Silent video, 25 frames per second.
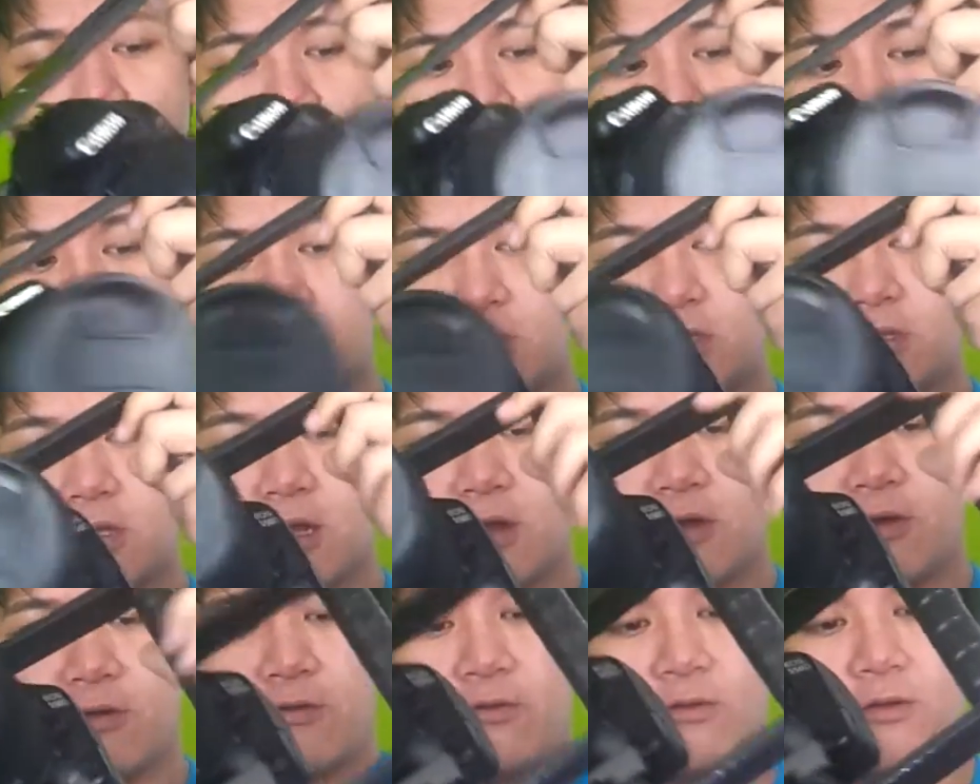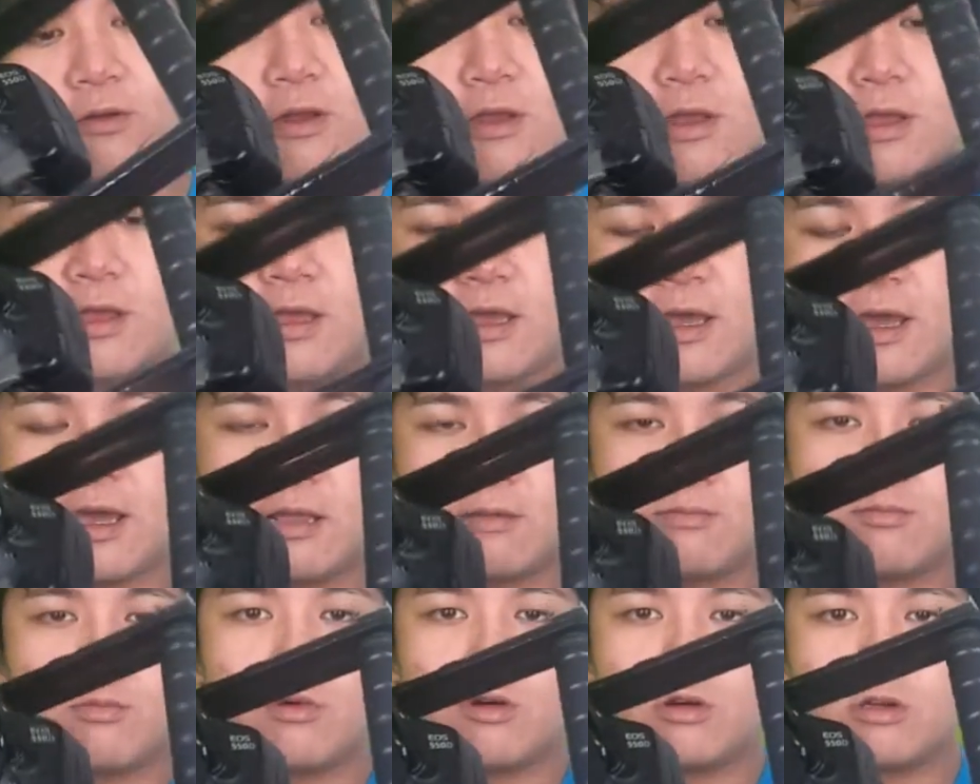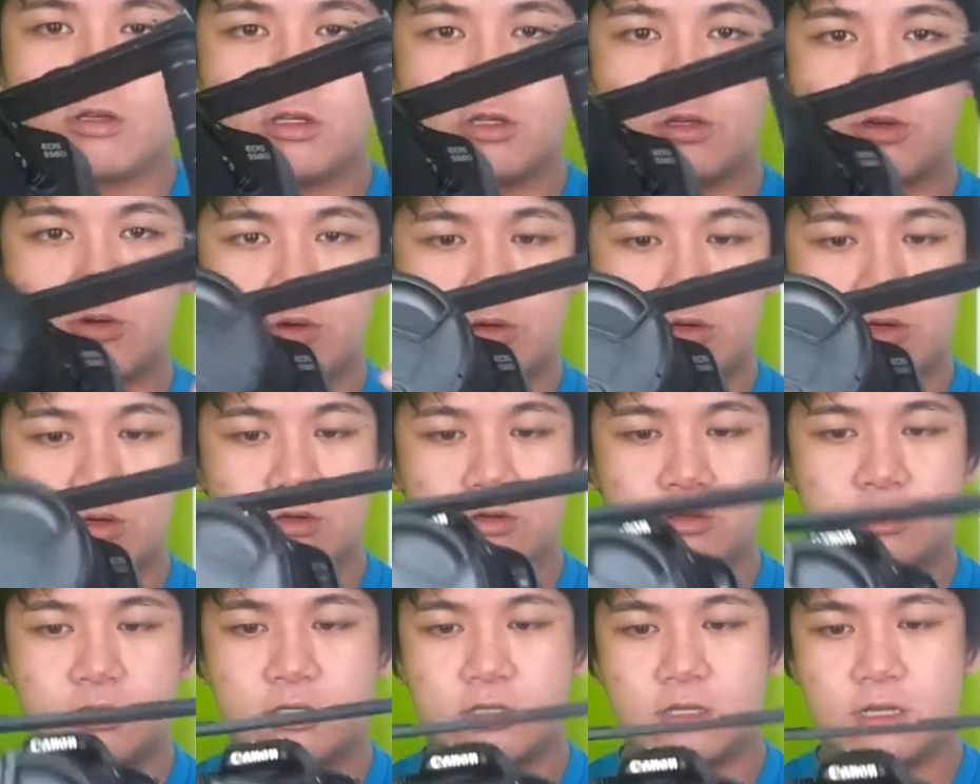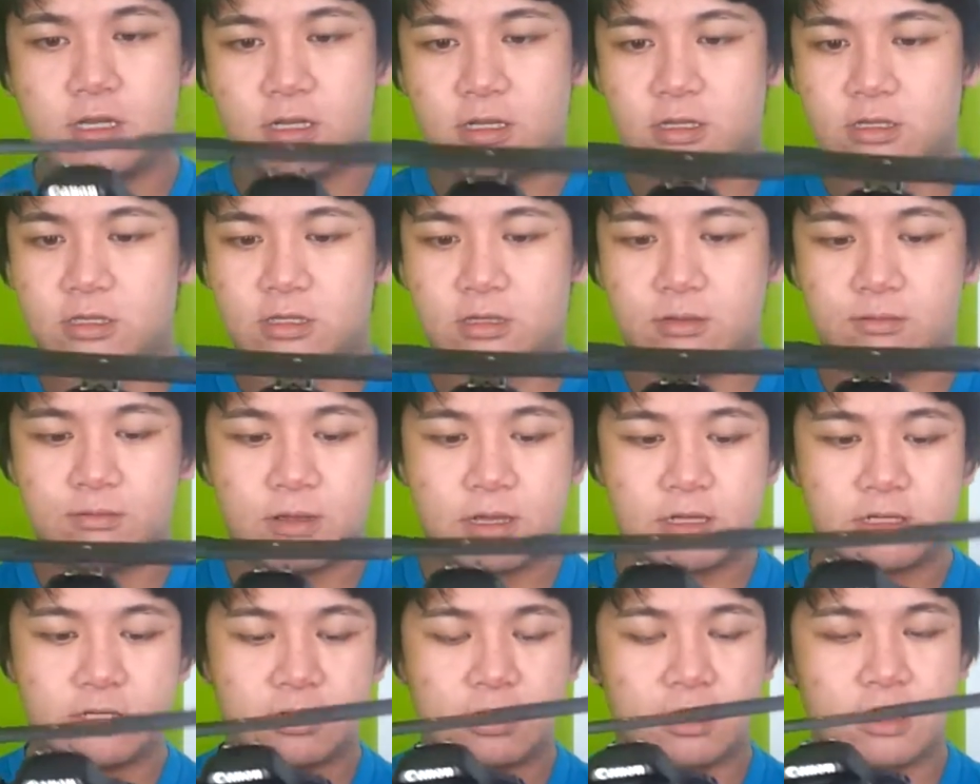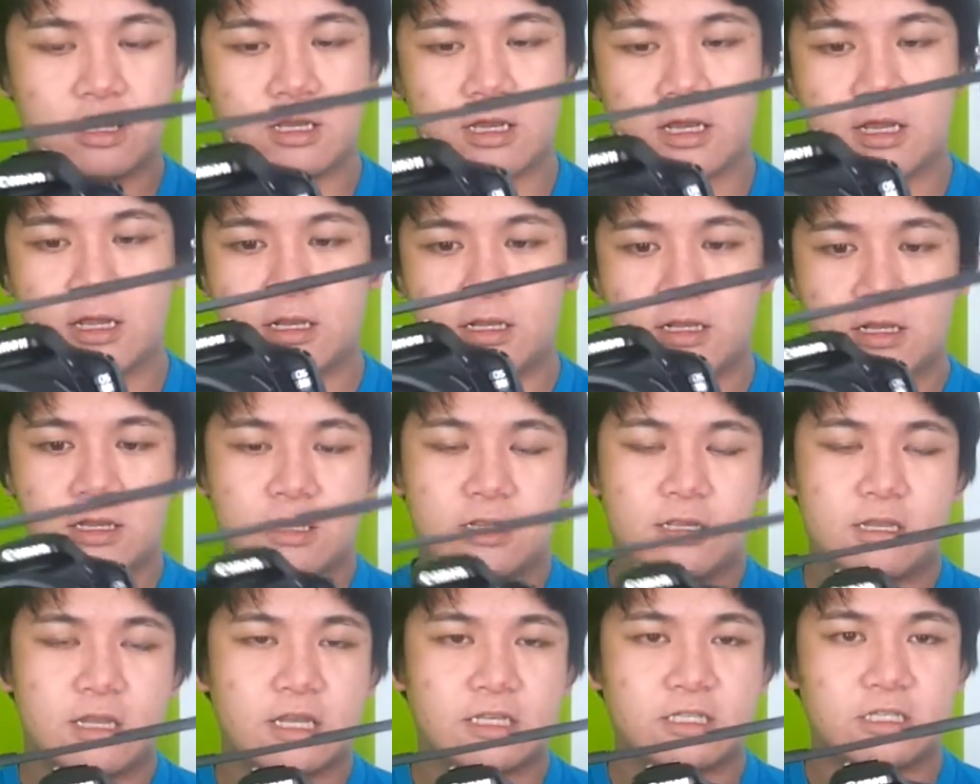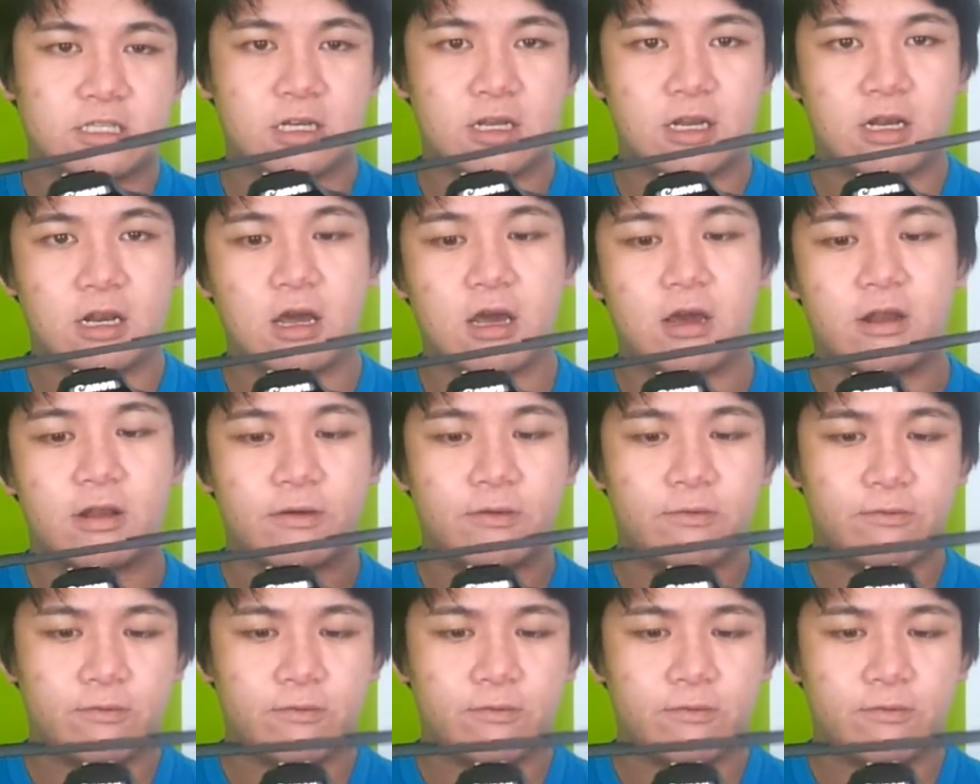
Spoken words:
stuff, add more screws, and basically attach a lot of